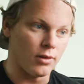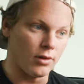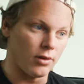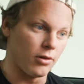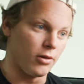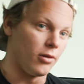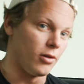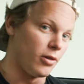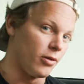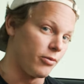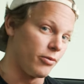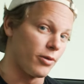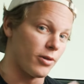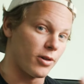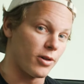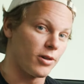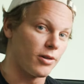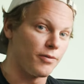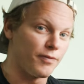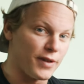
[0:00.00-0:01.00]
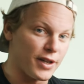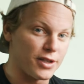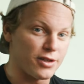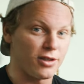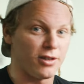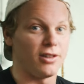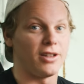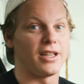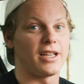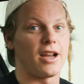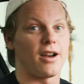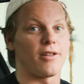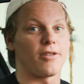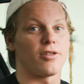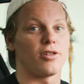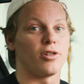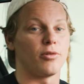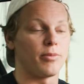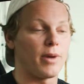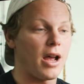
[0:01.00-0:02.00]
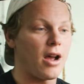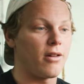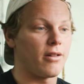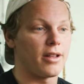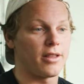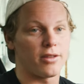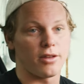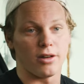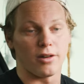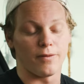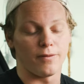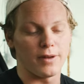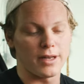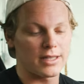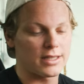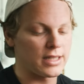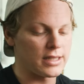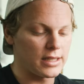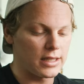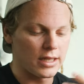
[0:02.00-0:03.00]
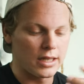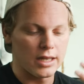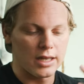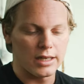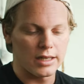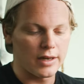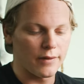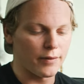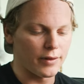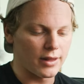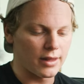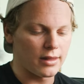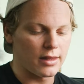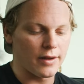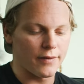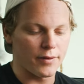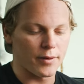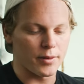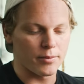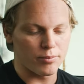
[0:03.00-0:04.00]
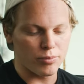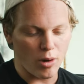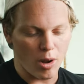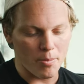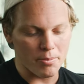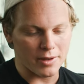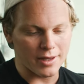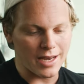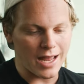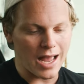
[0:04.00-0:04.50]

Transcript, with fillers: you know you're gonna eventually leak out a certain amount. It's good to fix it. Different different problems can